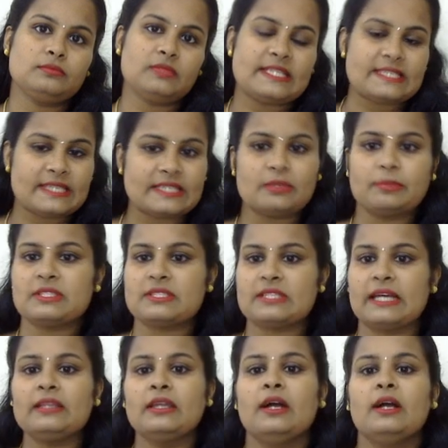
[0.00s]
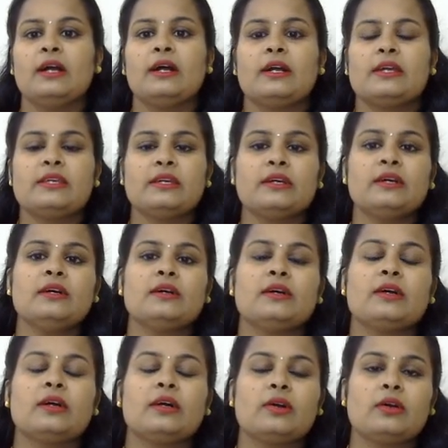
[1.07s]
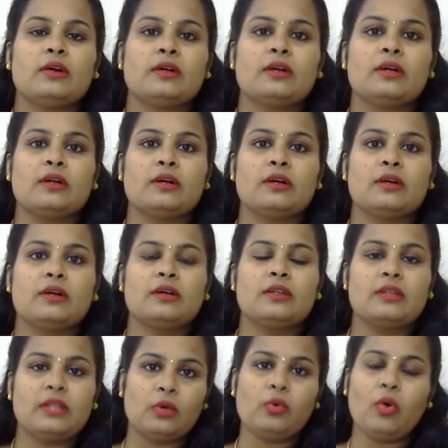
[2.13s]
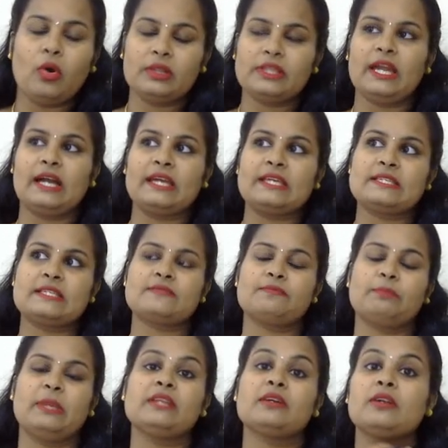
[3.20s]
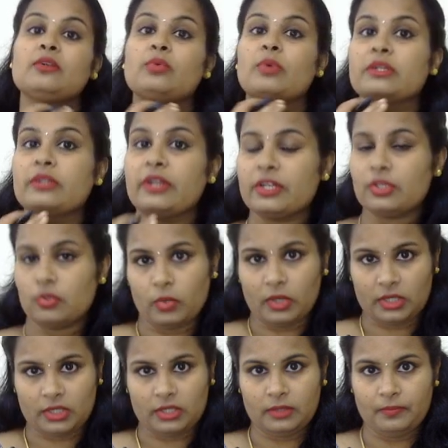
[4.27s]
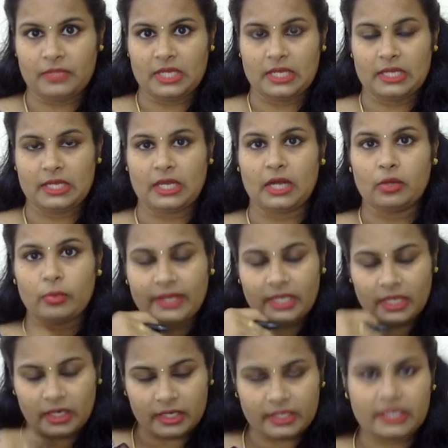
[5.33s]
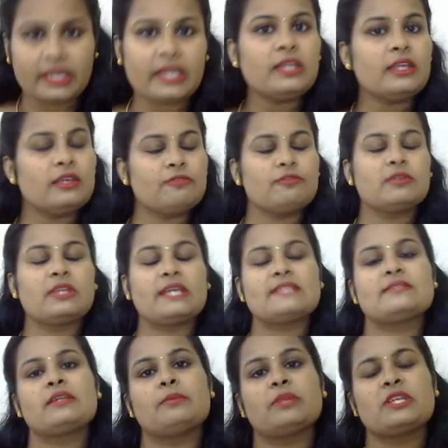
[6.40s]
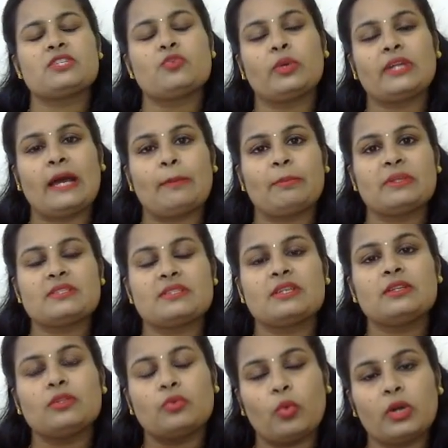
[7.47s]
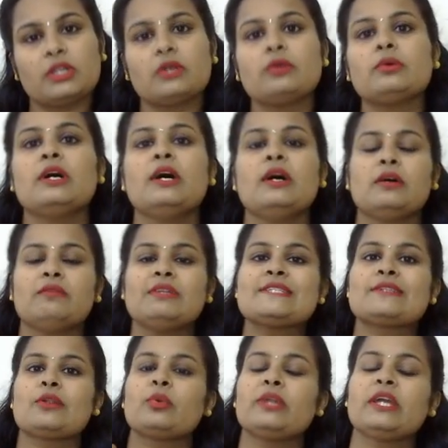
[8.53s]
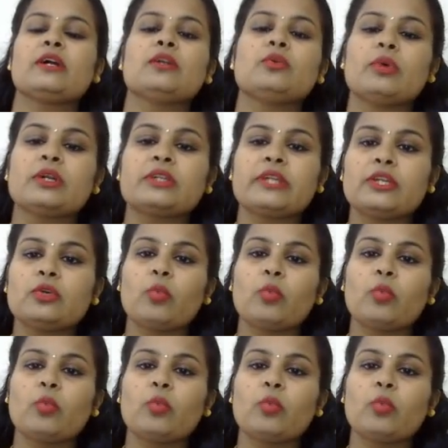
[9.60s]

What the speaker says: setup is that here, now all the ice has been converted into water. Now, when again, if you raise the temperature, what happens is that water will slowly convert into